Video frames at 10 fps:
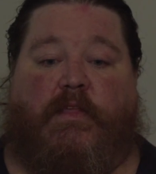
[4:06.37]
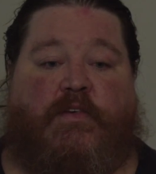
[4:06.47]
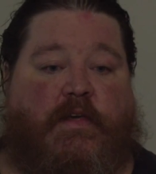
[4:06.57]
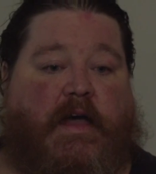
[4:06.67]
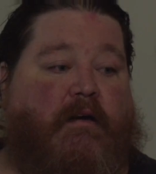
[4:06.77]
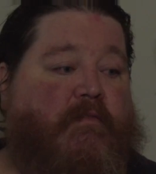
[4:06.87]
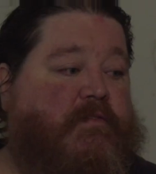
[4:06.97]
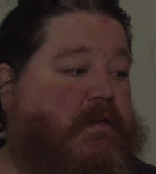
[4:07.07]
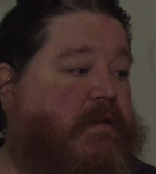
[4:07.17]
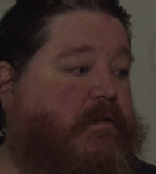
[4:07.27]

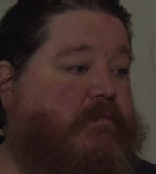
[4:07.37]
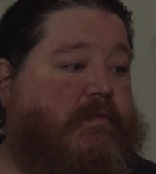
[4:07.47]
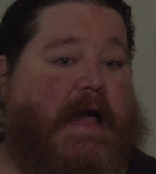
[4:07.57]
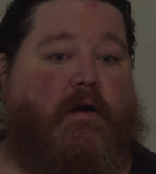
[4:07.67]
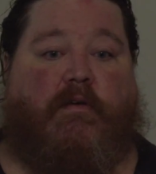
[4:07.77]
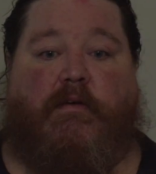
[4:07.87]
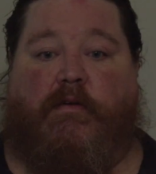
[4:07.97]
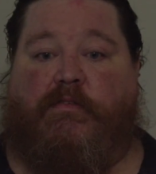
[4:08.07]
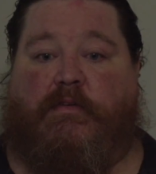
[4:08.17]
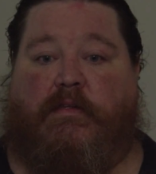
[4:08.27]
shelves and
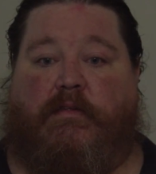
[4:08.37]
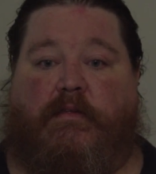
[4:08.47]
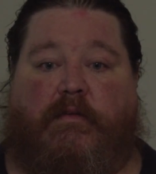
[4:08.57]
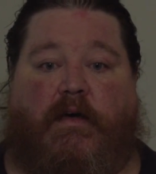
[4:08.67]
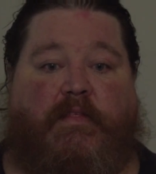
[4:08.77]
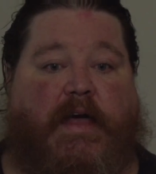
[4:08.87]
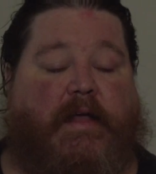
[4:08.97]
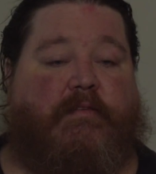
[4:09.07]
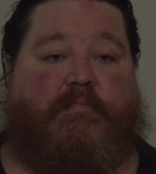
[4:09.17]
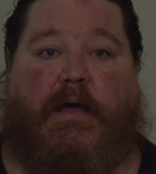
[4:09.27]
counters and all
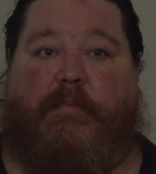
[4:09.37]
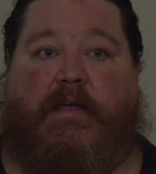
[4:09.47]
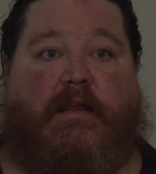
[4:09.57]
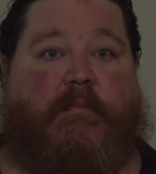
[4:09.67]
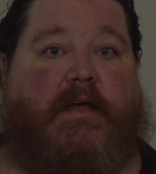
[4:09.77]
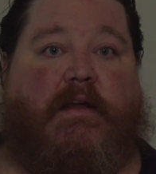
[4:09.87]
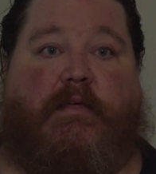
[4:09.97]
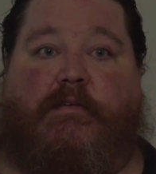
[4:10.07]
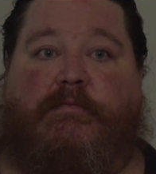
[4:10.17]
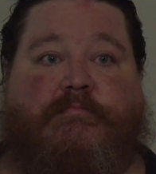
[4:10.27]
that's probably going to be
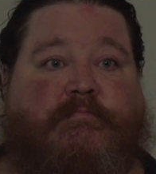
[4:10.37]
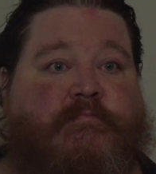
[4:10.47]
another